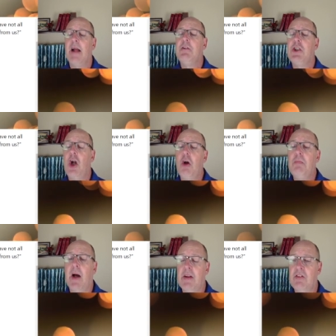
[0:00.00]
I have
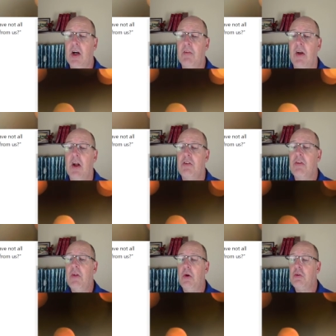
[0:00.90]
shown myself
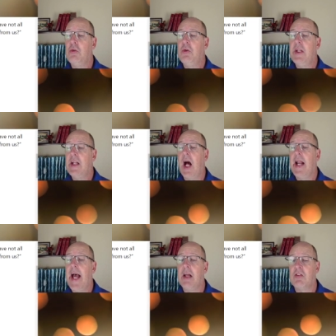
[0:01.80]
to those who did
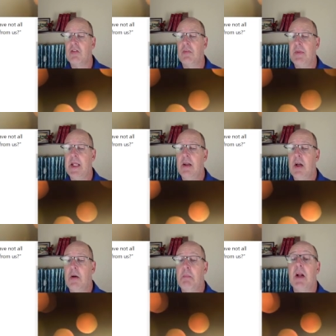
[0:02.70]
not ask for me.
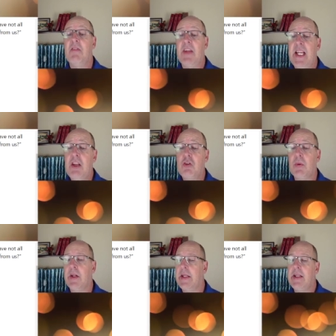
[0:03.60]
But of
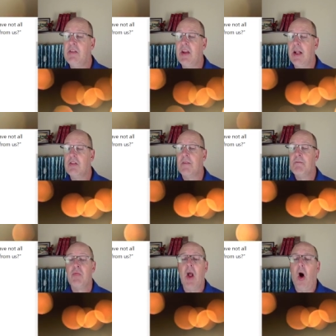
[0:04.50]
Israel, he says,
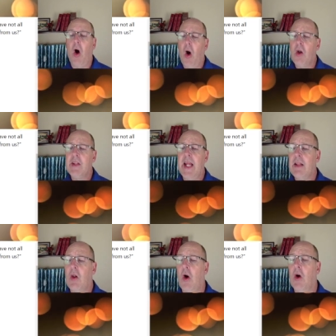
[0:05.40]
all
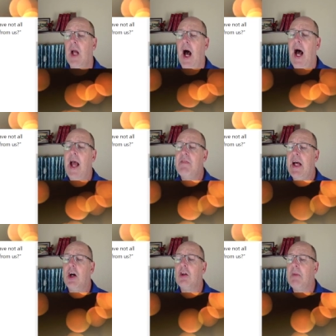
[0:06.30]
day long I have
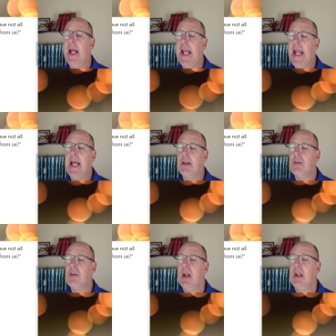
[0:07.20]
held my
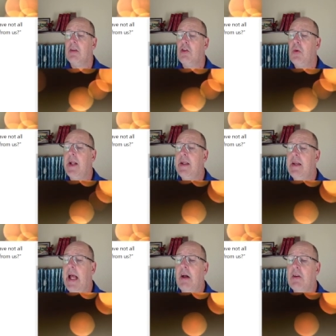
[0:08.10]
hands to a,
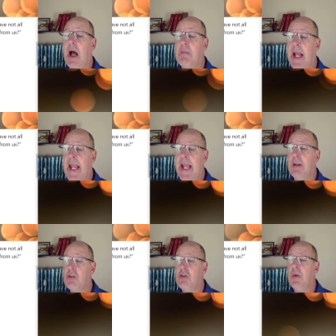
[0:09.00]
held out my
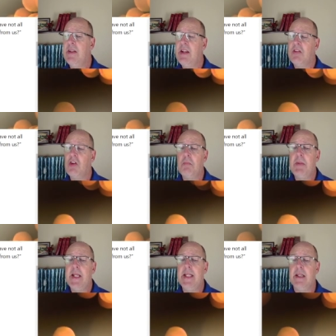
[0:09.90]
hands to a
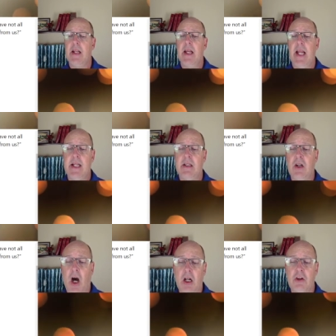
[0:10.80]
disobedient and
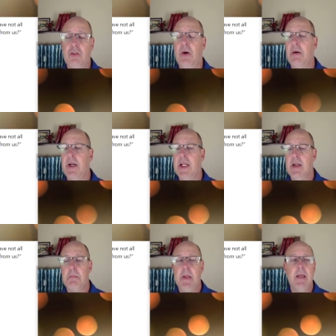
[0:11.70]
contrary
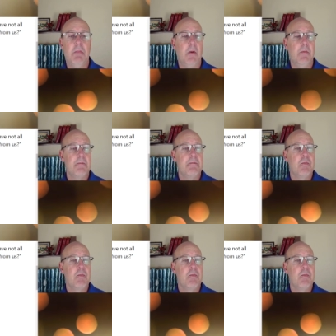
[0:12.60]
people.